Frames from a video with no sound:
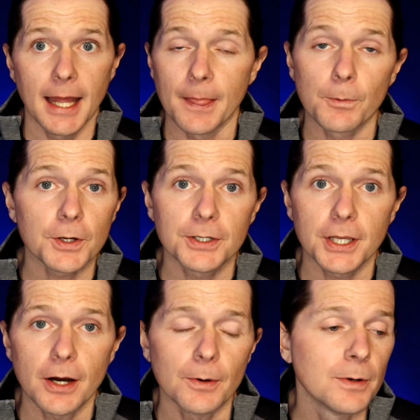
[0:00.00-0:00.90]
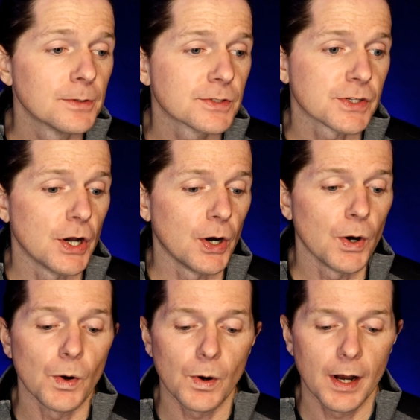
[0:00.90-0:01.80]
and then we're good to go.
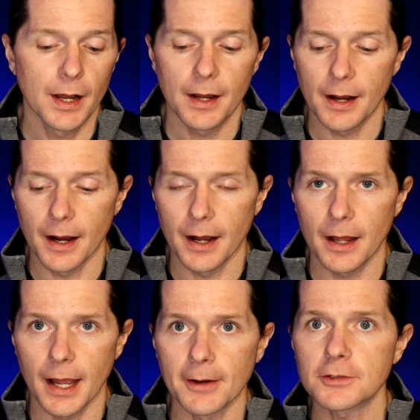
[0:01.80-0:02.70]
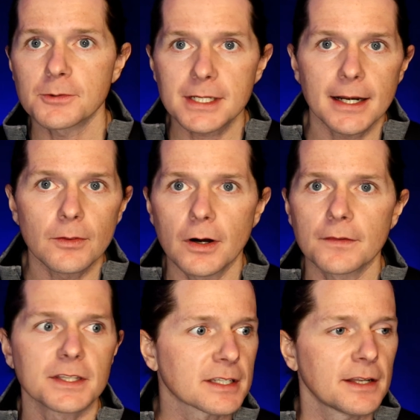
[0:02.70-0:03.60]
So I know this was kind of
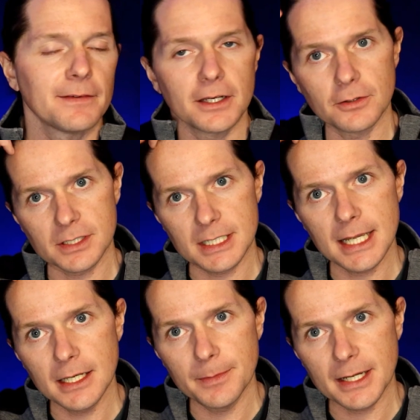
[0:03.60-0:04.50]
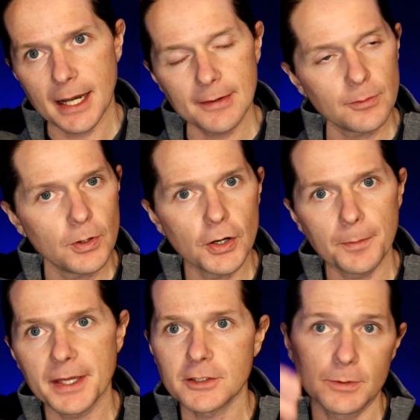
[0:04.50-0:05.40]
long. The Sunday videos tend to be kind of
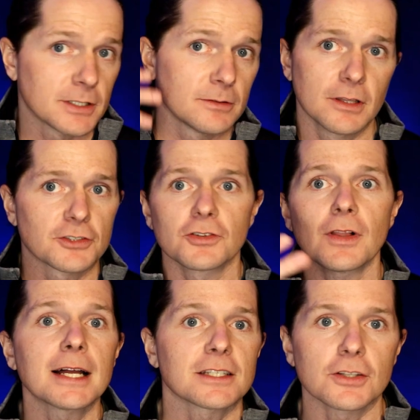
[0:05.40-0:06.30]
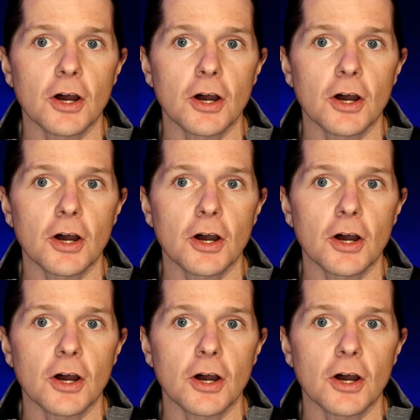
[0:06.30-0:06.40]
long because there's a lot to